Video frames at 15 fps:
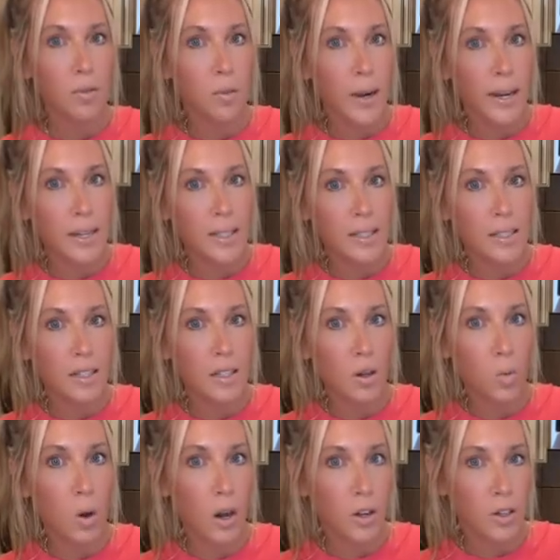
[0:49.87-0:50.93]
right into the
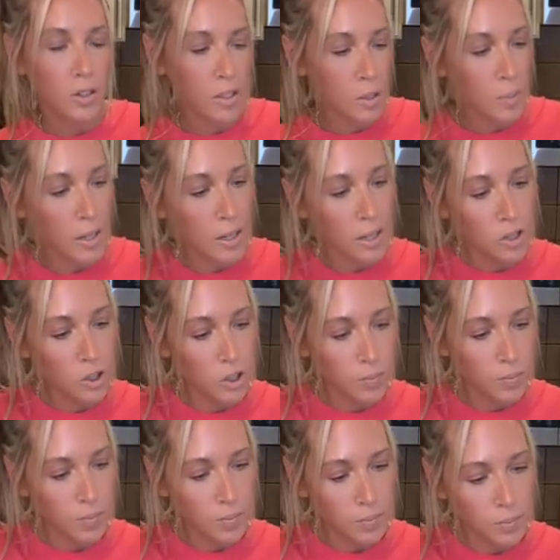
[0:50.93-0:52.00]
water and spinach.
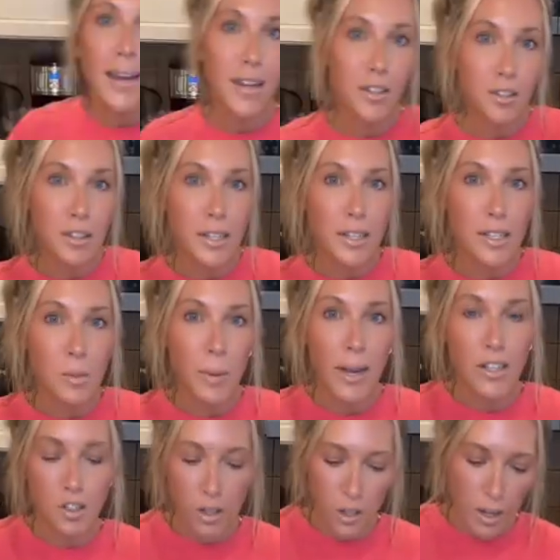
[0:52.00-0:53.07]
And using a
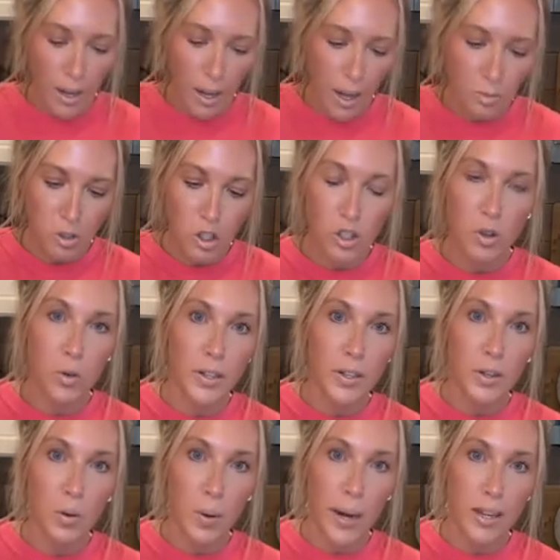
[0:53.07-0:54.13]
spatula, I'm just going to
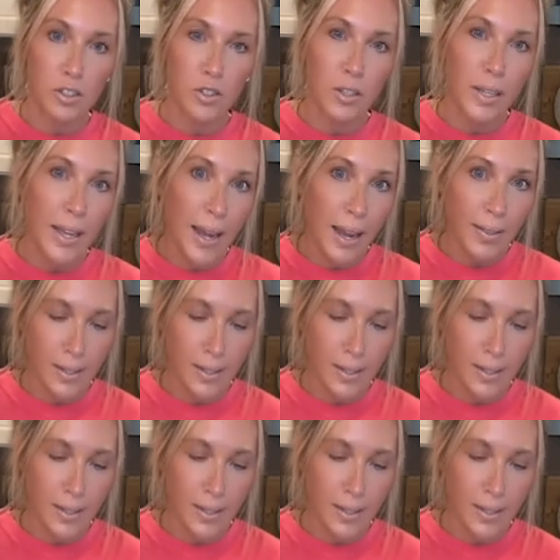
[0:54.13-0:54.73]
gradually add